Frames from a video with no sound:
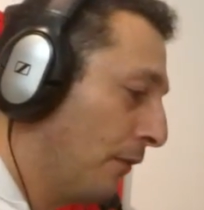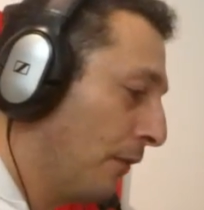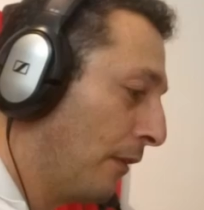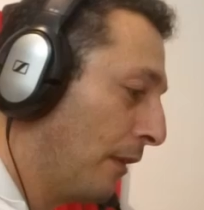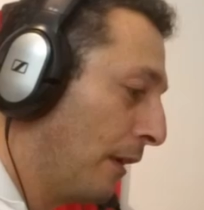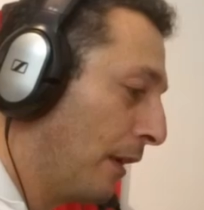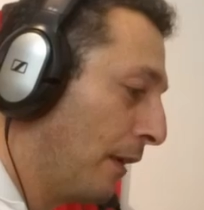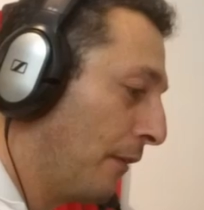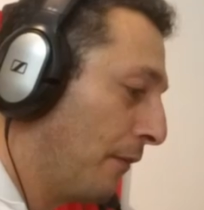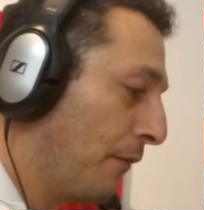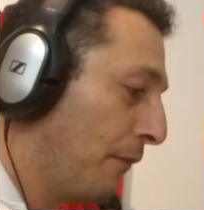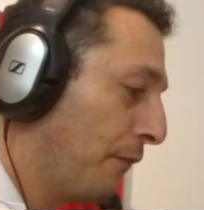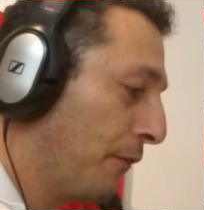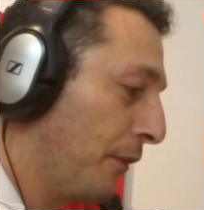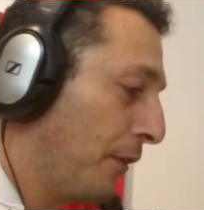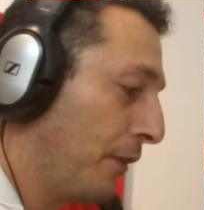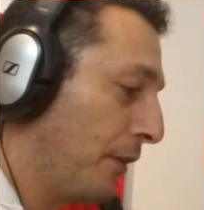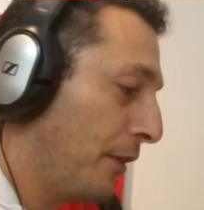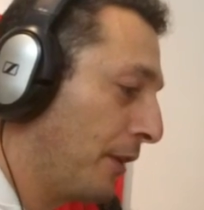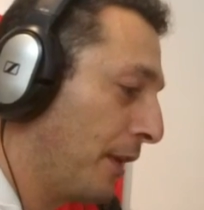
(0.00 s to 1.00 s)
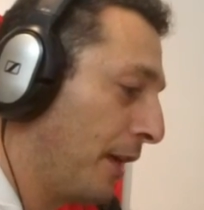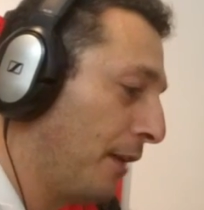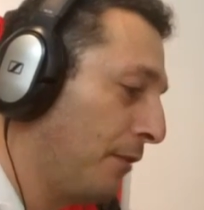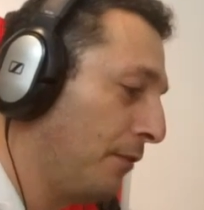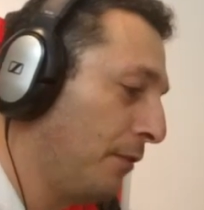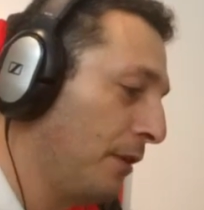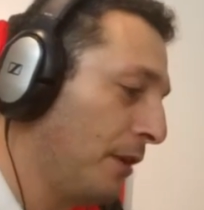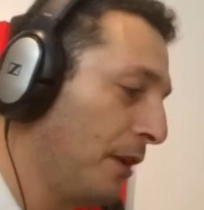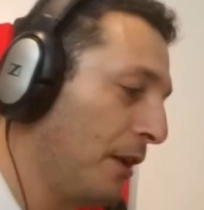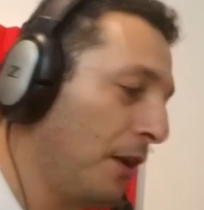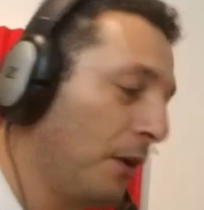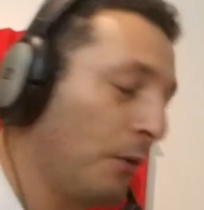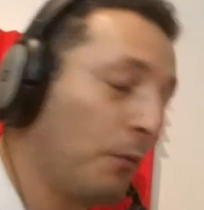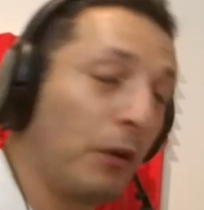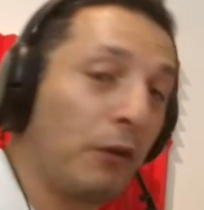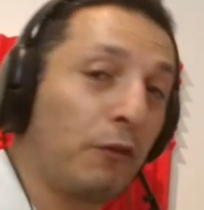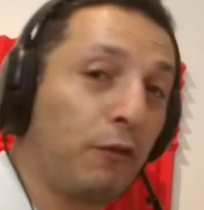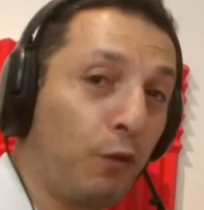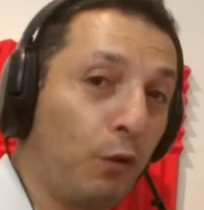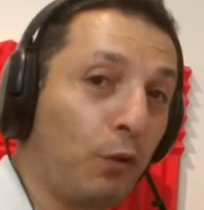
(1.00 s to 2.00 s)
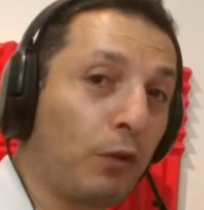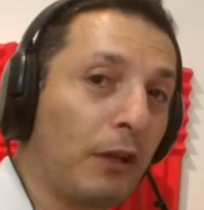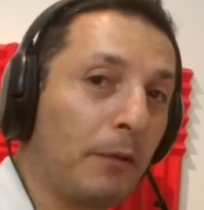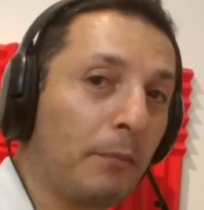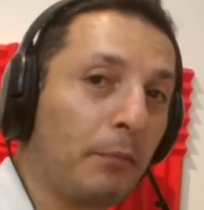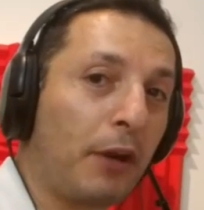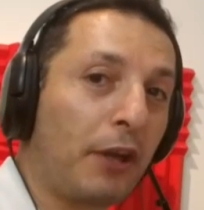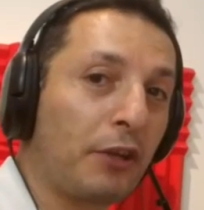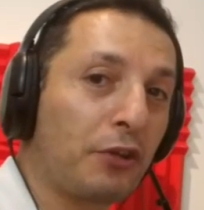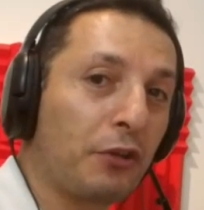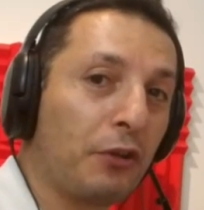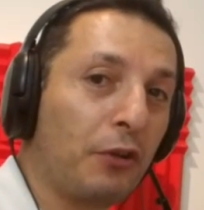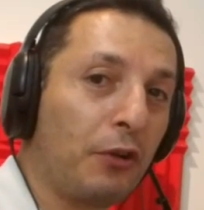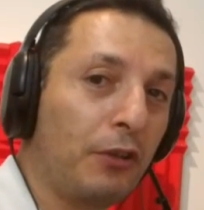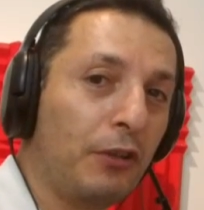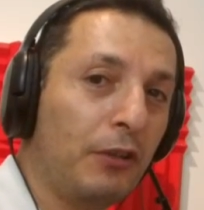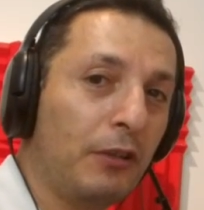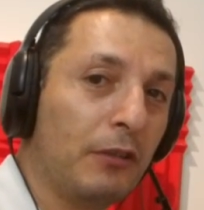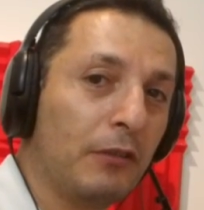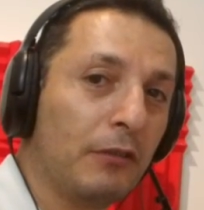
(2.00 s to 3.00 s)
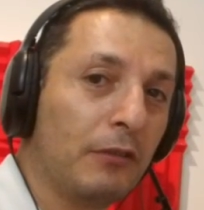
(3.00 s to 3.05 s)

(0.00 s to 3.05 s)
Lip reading: and even further down with full compression on.